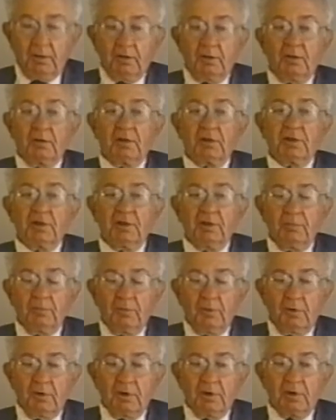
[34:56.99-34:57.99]
Uh,
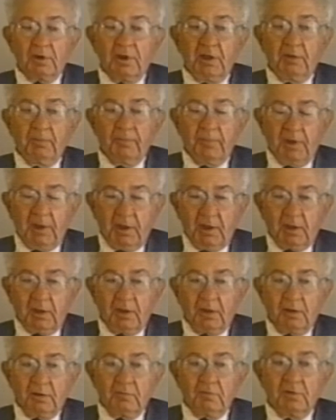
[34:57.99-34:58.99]
Gilmore came back
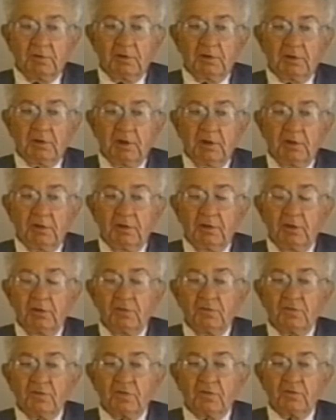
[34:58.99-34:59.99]
with a
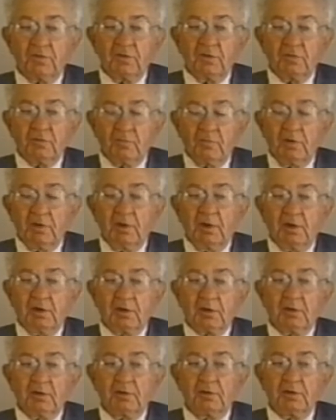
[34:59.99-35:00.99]
1963
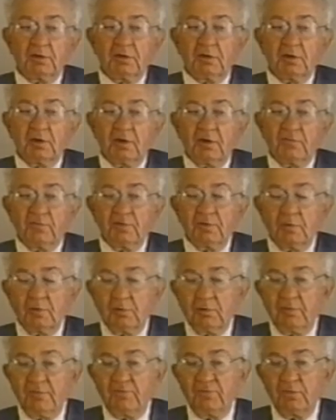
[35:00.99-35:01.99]
article in the Harvard
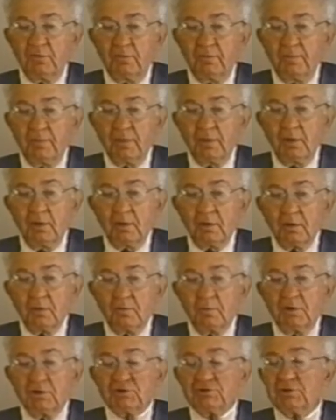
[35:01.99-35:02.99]
Law Review,
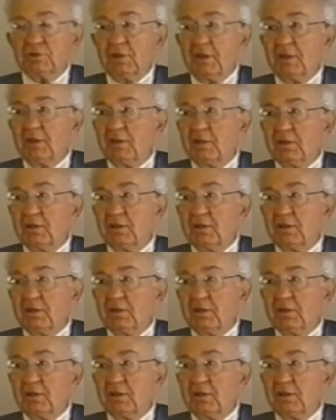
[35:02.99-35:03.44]
which, like